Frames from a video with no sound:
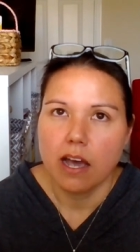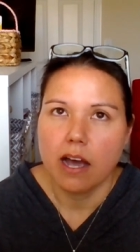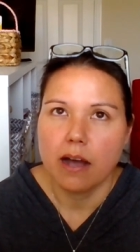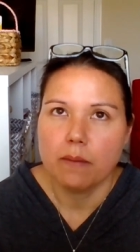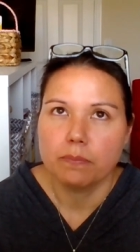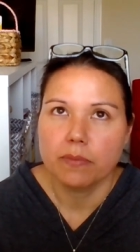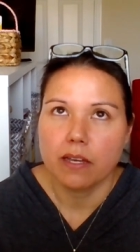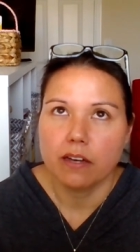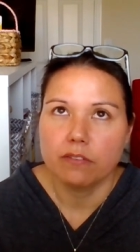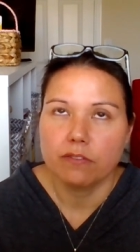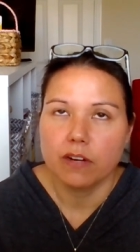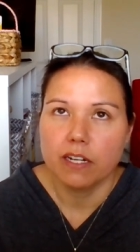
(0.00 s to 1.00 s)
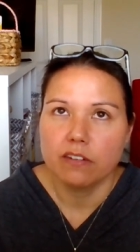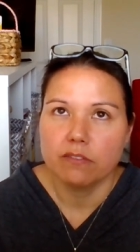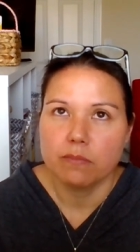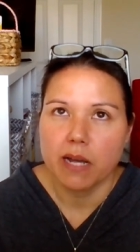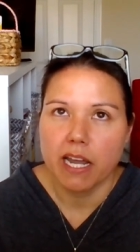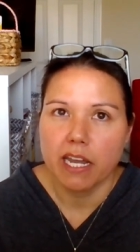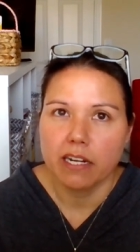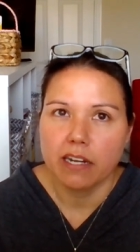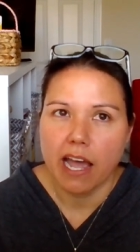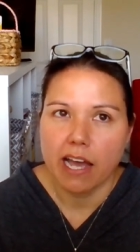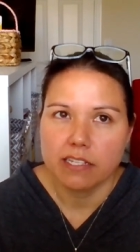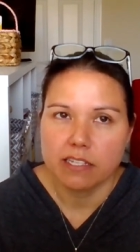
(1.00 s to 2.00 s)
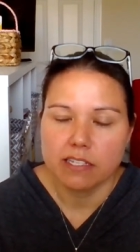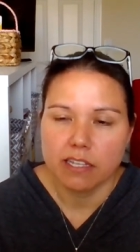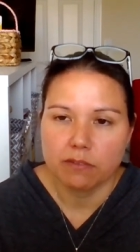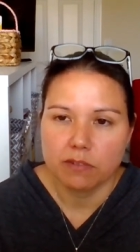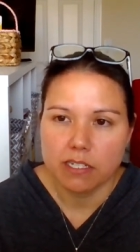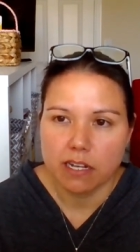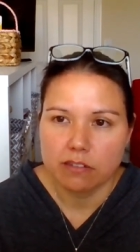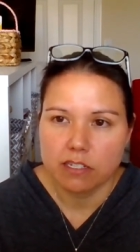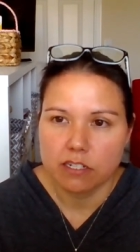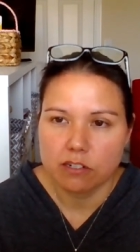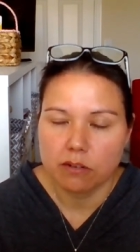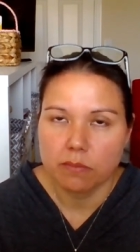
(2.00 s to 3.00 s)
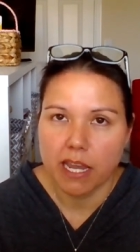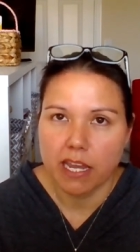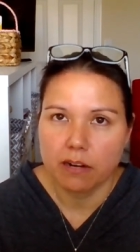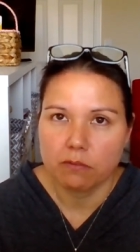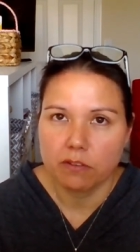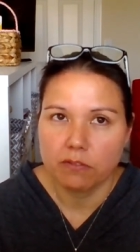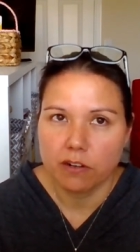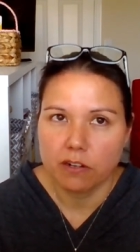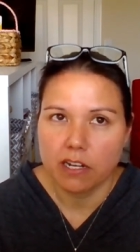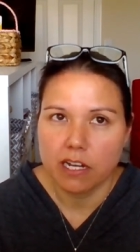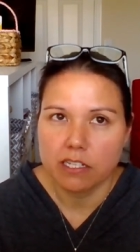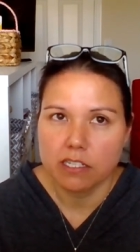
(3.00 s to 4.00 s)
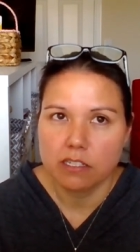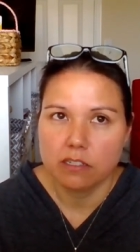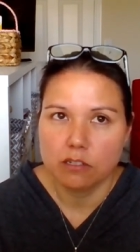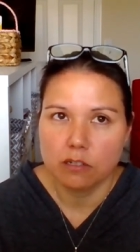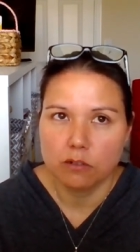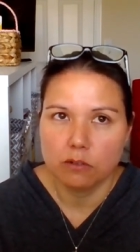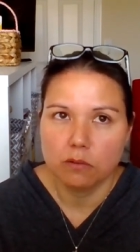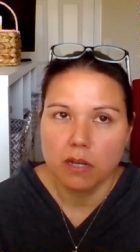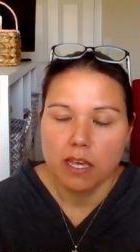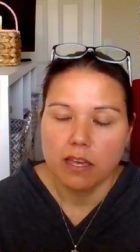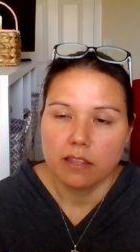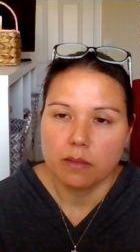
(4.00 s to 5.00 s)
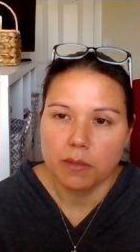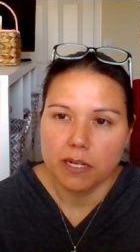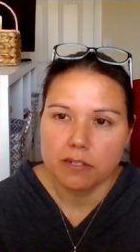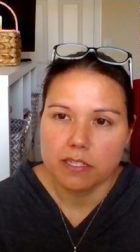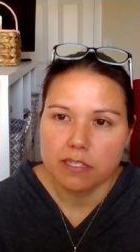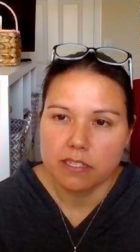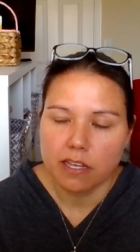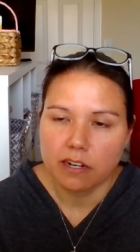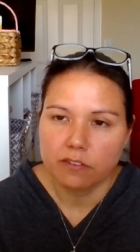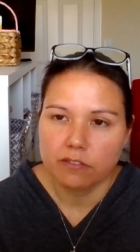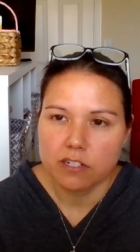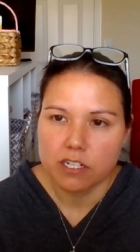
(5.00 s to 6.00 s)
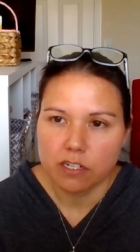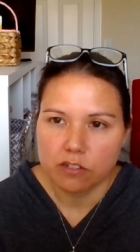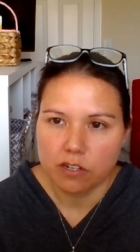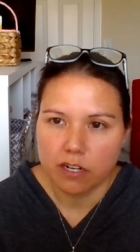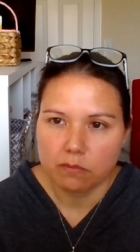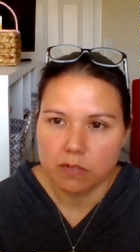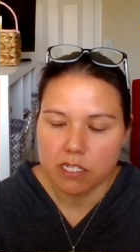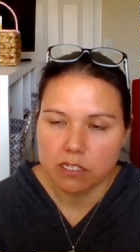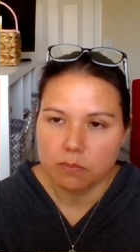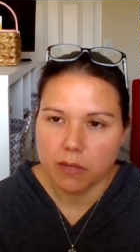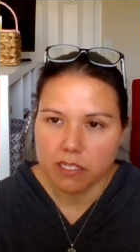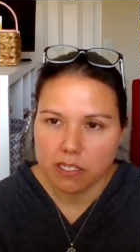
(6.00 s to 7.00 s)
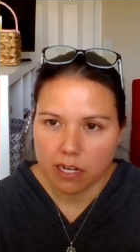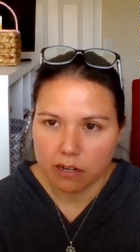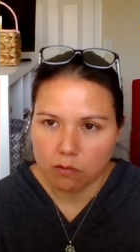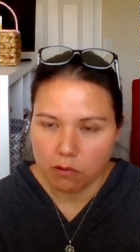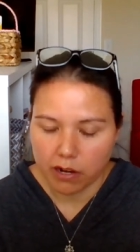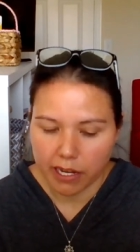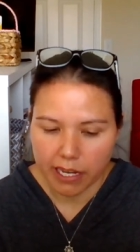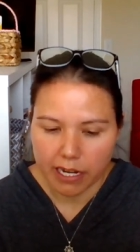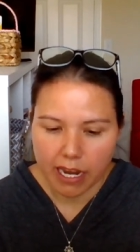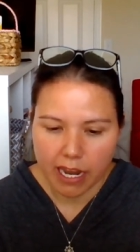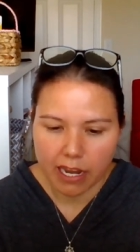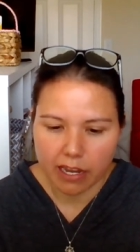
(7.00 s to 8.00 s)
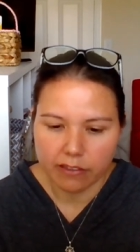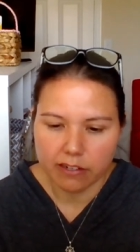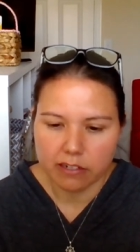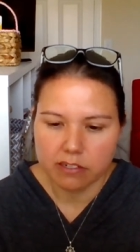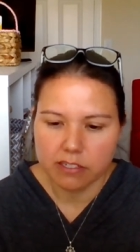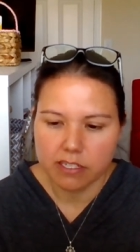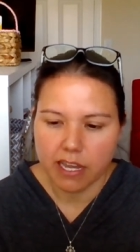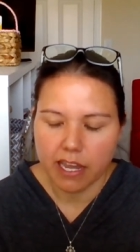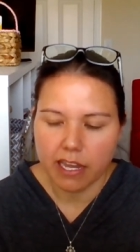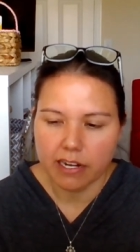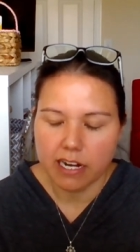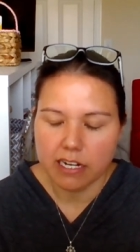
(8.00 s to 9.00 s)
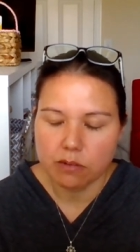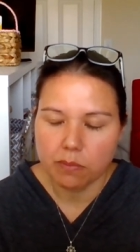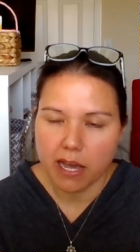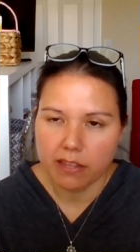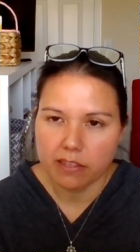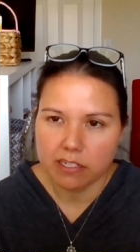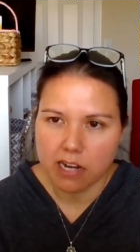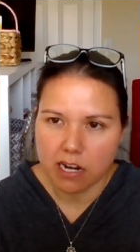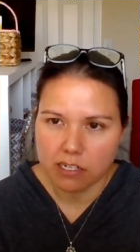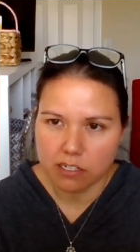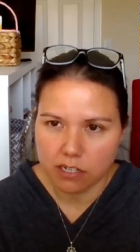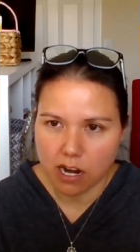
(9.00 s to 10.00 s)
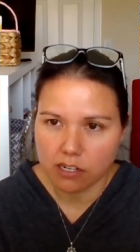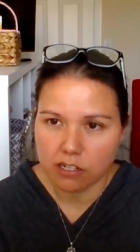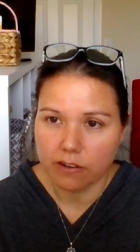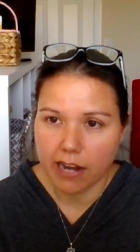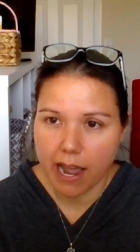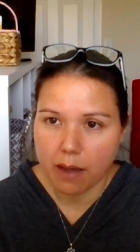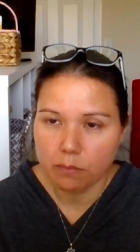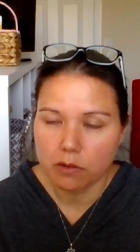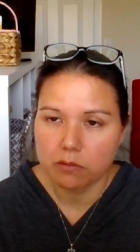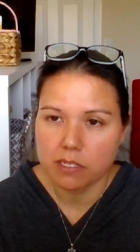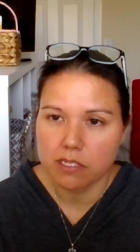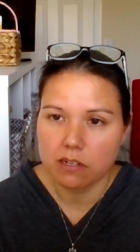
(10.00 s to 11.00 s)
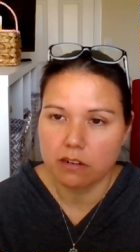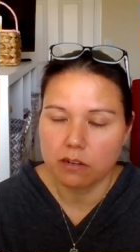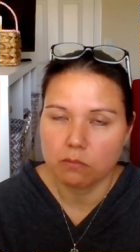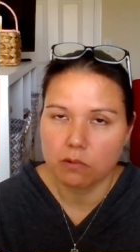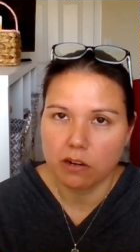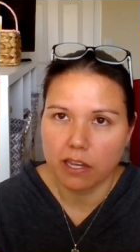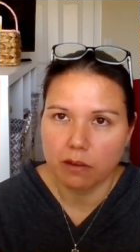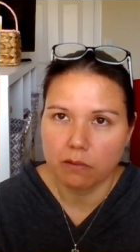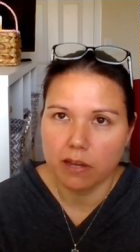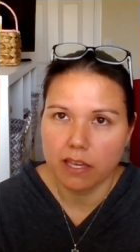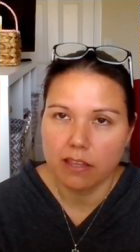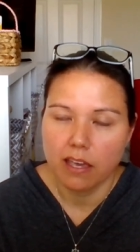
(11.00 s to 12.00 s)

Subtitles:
A friend of mine has a son with Down syndrome and referred us to the Pearson Center for Children, which is based out of Oregon. And there's a naturopathic doctor, Dr. Knapp, who we started working with.